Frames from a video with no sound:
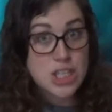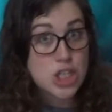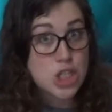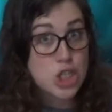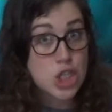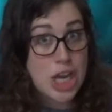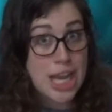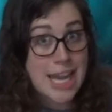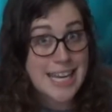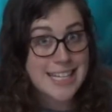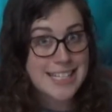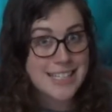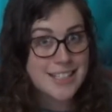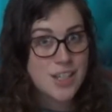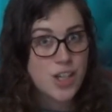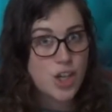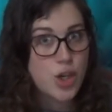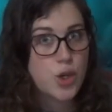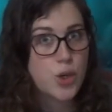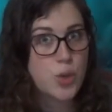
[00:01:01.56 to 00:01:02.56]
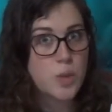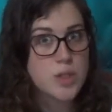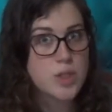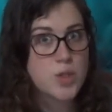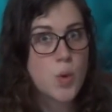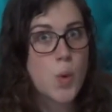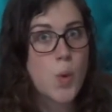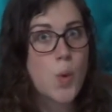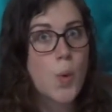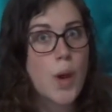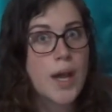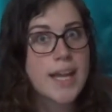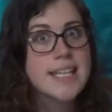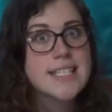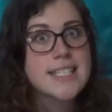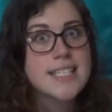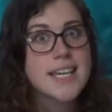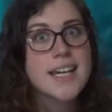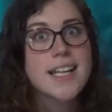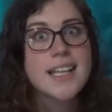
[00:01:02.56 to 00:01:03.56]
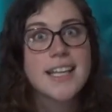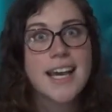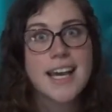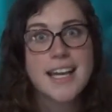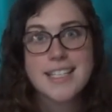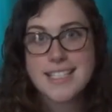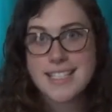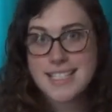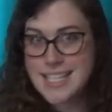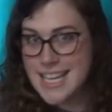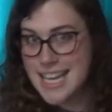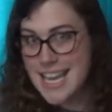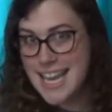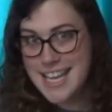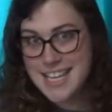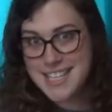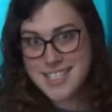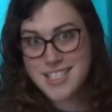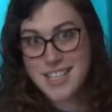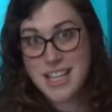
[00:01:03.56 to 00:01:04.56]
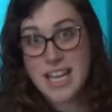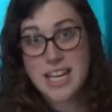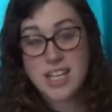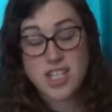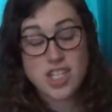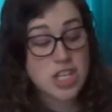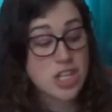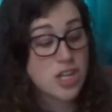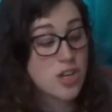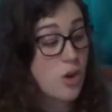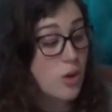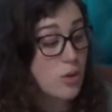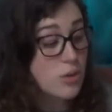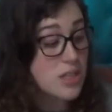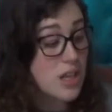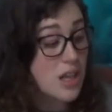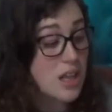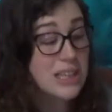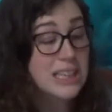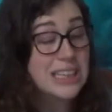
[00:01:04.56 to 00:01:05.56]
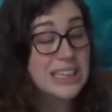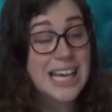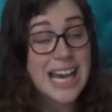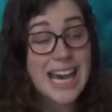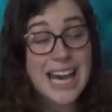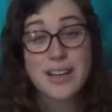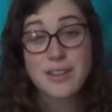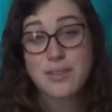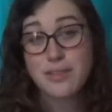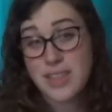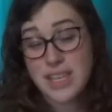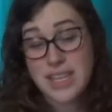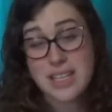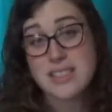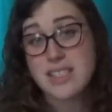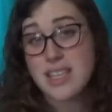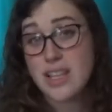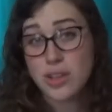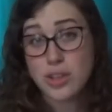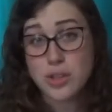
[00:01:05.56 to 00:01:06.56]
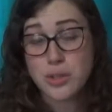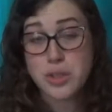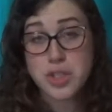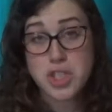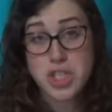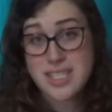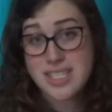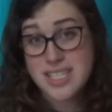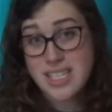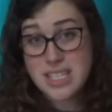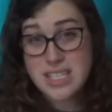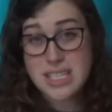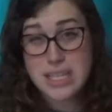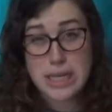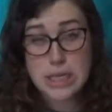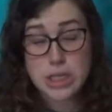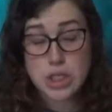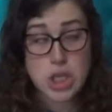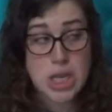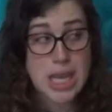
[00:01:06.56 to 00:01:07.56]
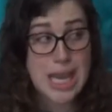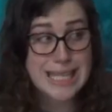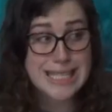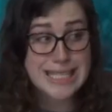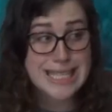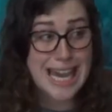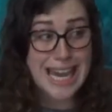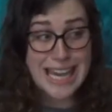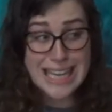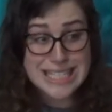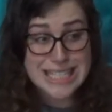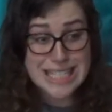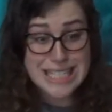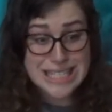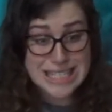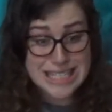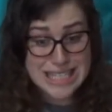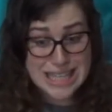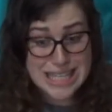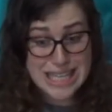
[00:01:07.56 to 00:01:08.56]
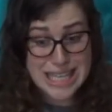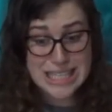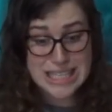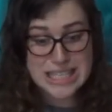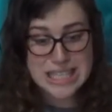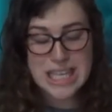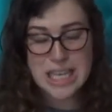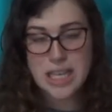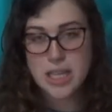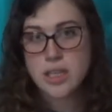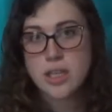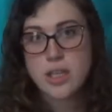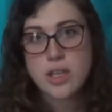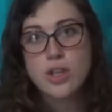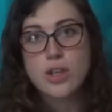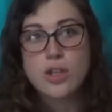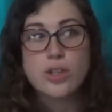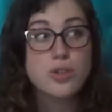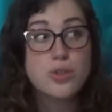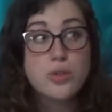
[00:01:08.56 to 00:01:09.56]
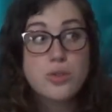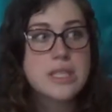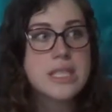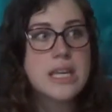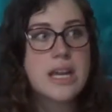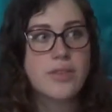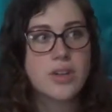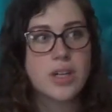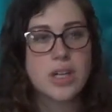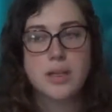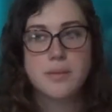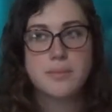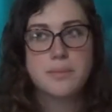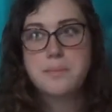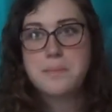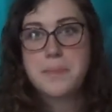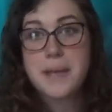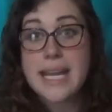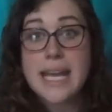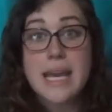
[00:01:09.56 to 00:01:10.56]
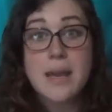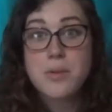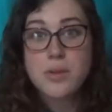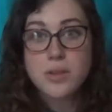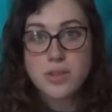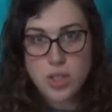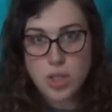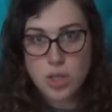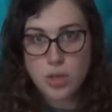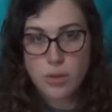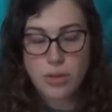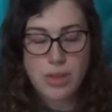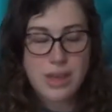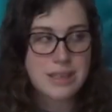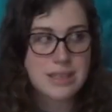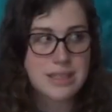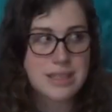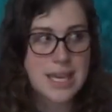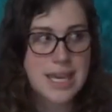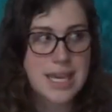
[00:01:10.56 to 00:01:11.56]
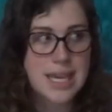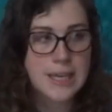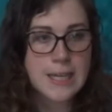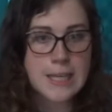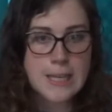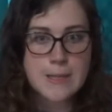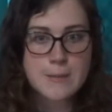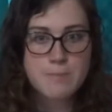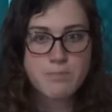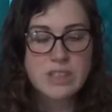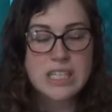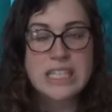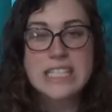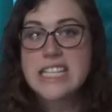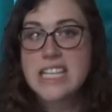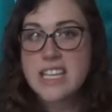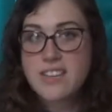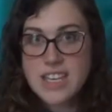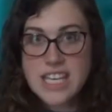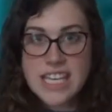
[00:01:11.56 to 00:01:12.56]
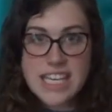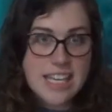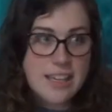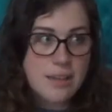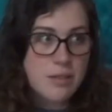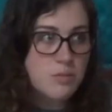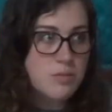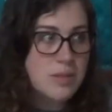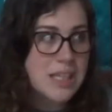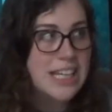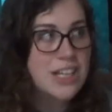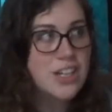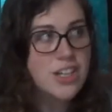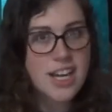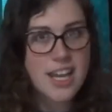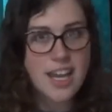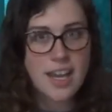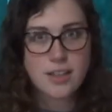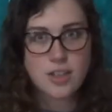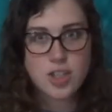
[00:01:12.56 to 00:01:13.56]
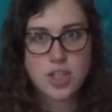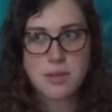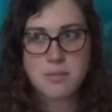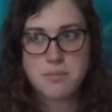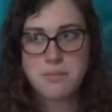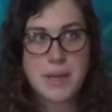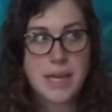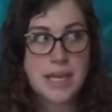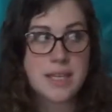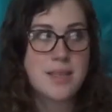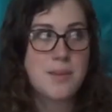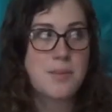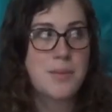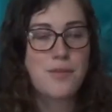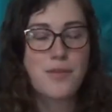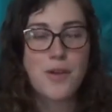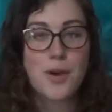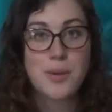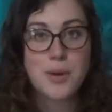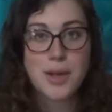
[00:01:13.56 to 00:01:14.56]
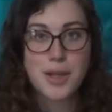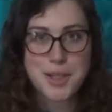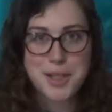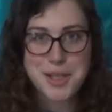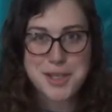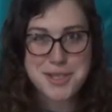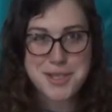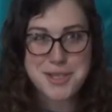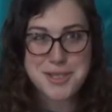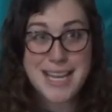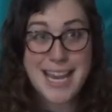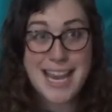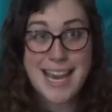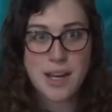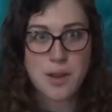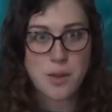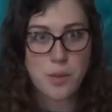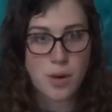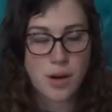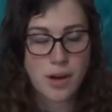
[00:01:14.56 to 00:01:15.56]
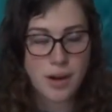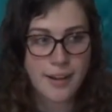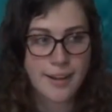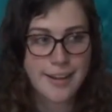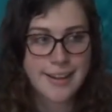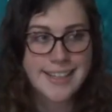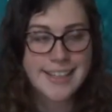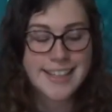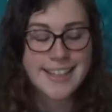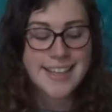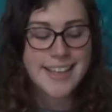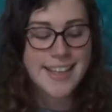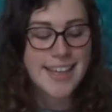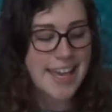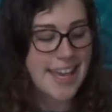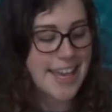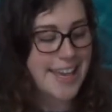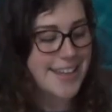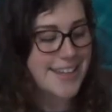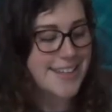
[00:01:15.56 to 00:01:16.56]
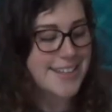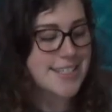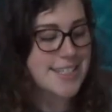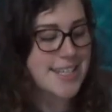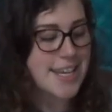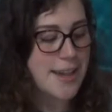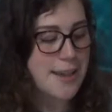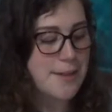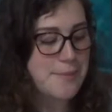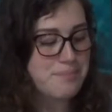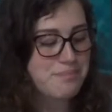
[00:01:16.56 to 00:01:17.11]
Jen, who was quite a lot to handle, and she knows a lot of things that Luke just doesn't, and she has access to things that Luke's never been able to, things like TV, internet. She picks up the phone and calls her dad at work, and I